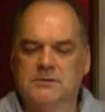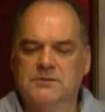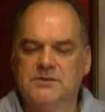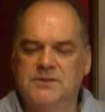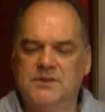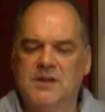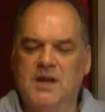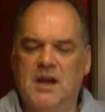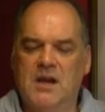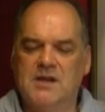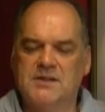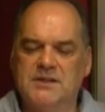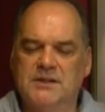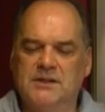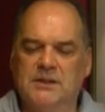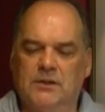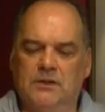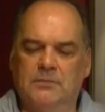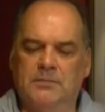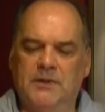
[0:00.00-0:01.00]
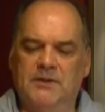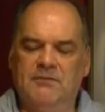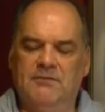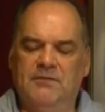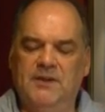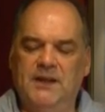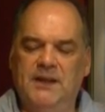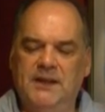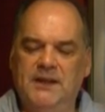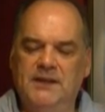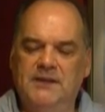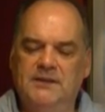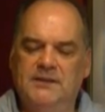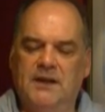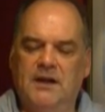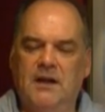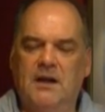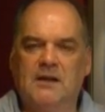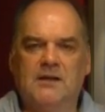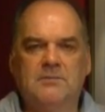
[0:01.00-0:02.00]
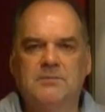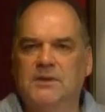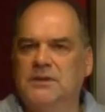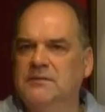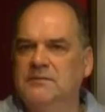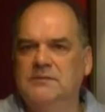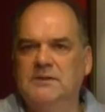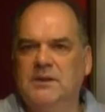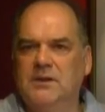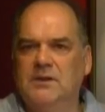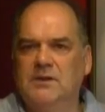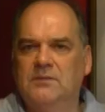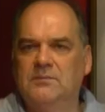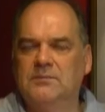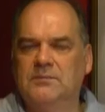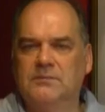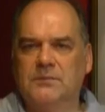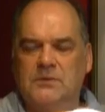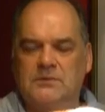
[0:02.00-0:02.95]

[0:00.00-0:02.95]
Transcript: Cigar's a little bit veiny, dark, but no, I'm